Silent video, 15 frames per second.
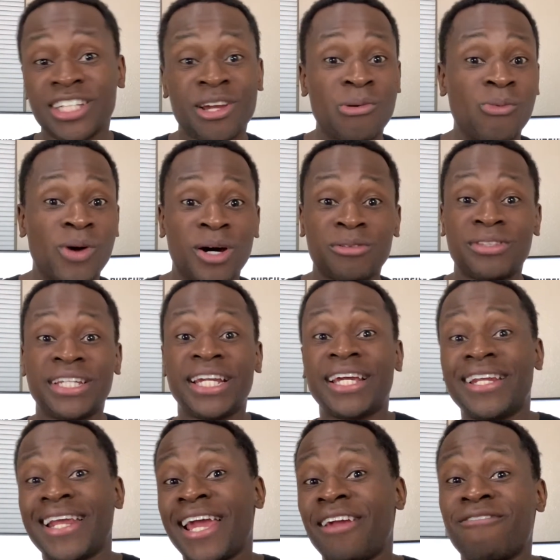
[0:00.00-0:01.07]
and wealthy
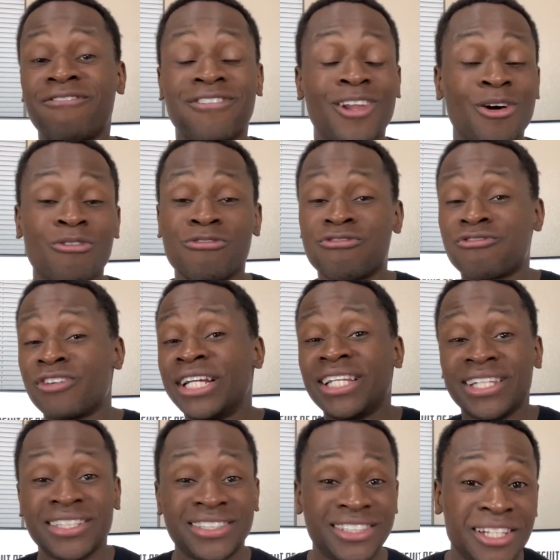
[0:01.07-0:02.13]
and they flow
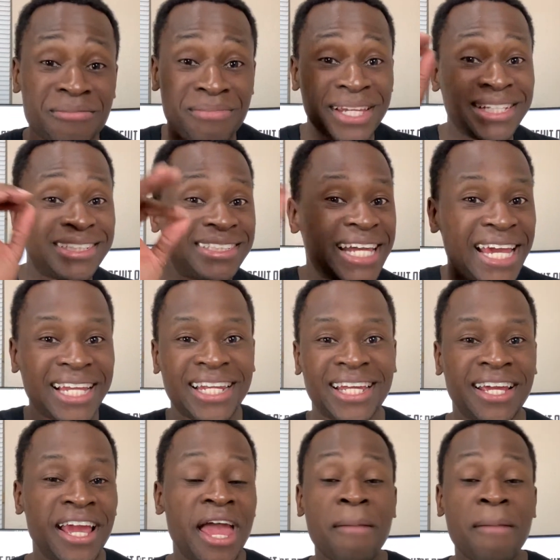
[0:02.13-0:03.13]
freely to me daily